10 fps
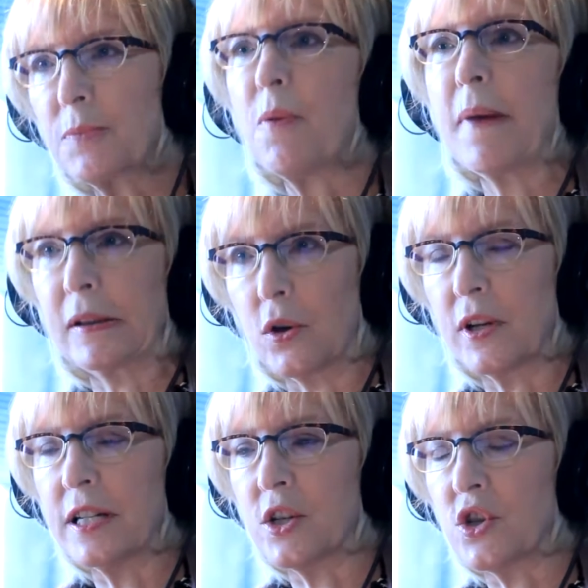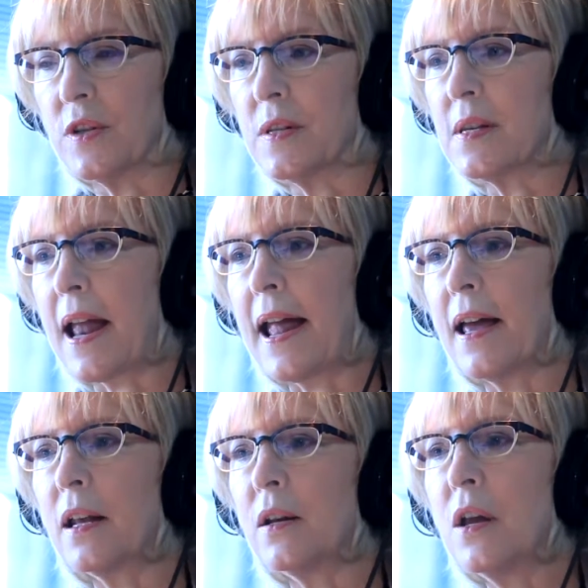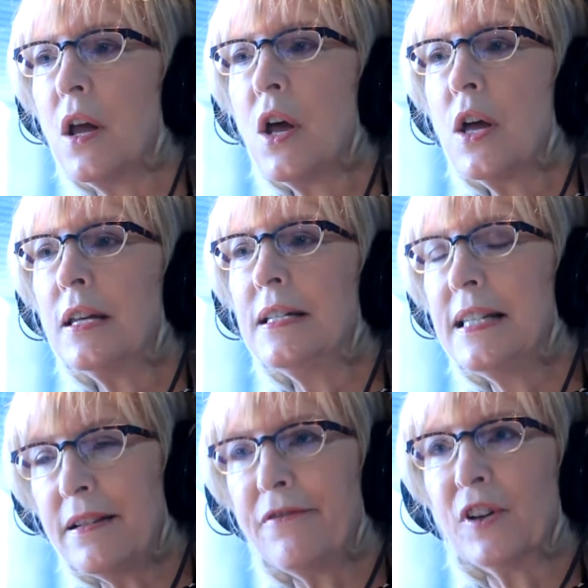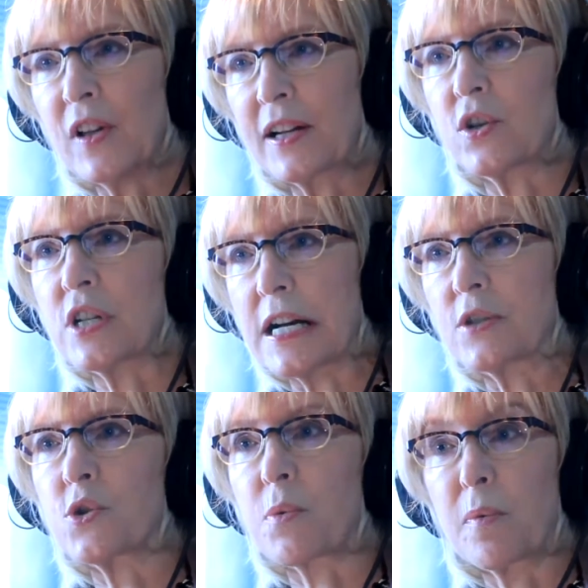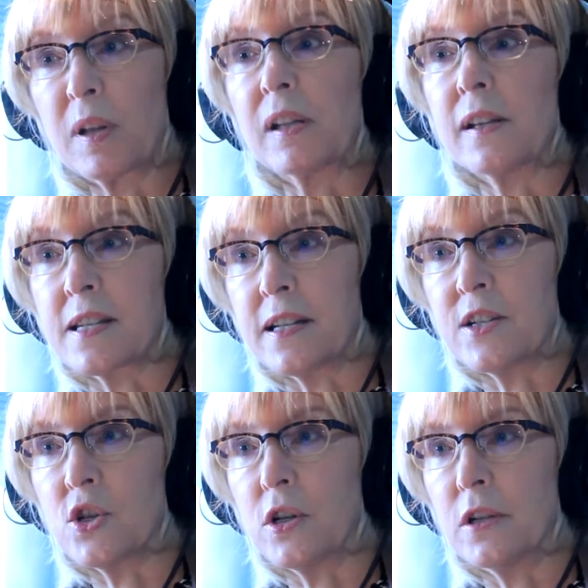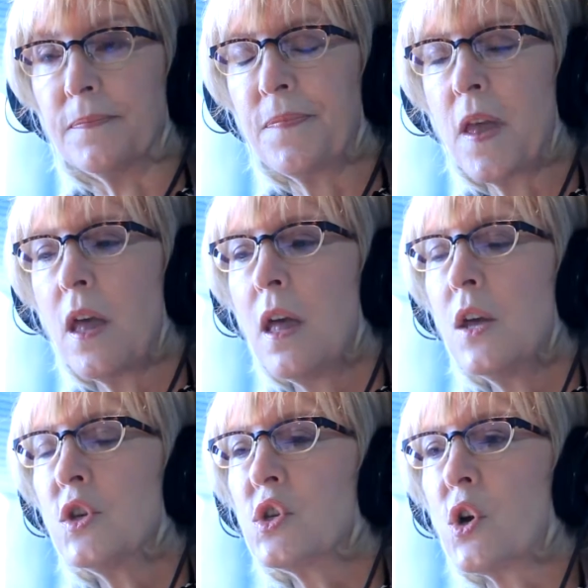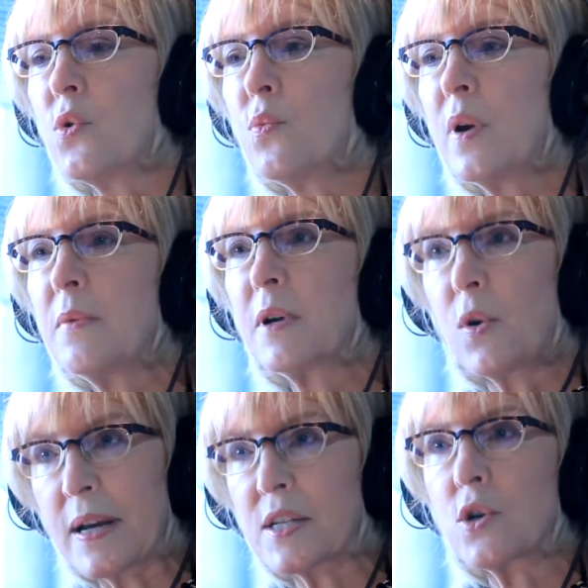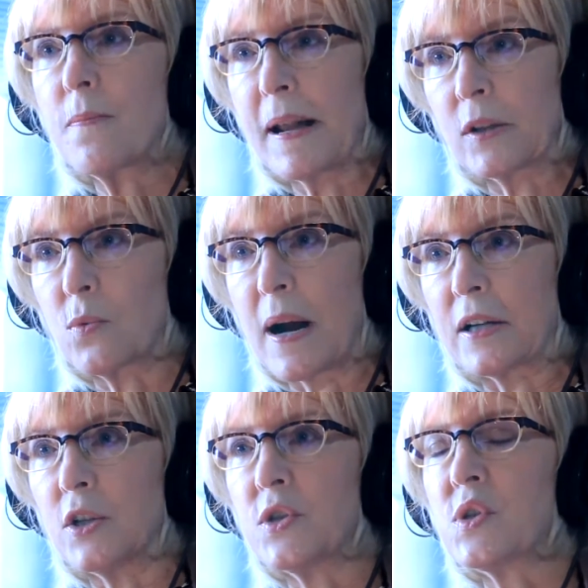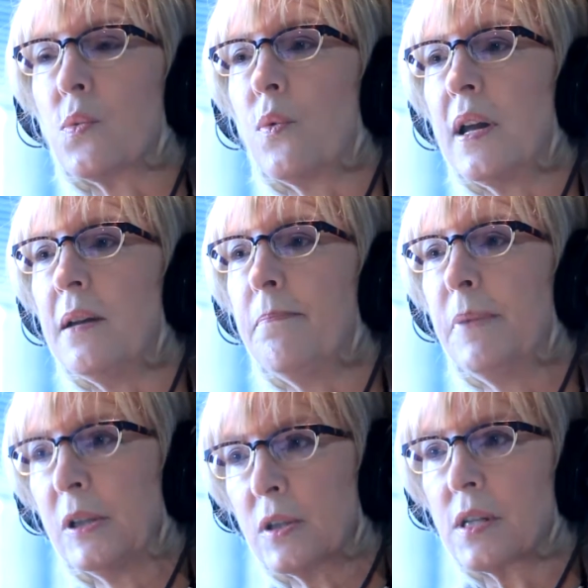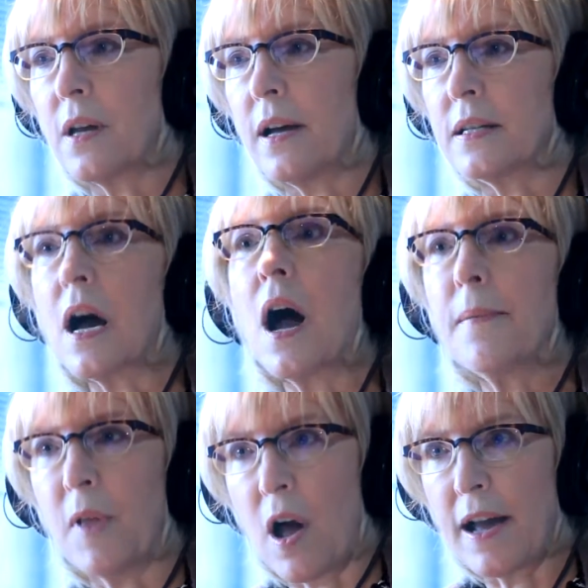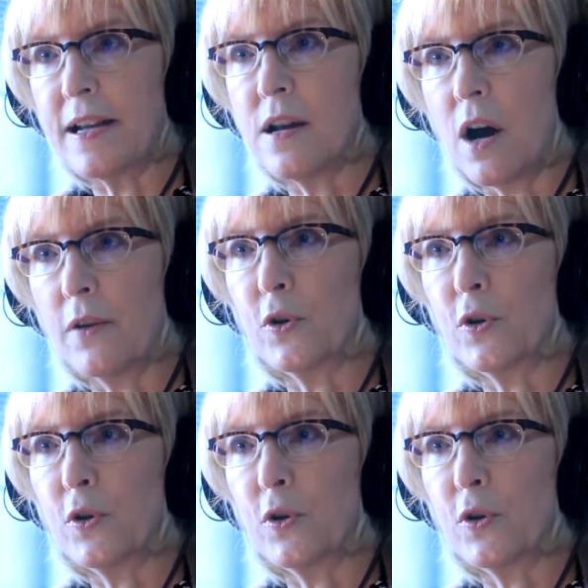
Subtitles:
medical conditions and didn't feel like her doctors were really listening to her. So we requested her medical records. We built a timeline of her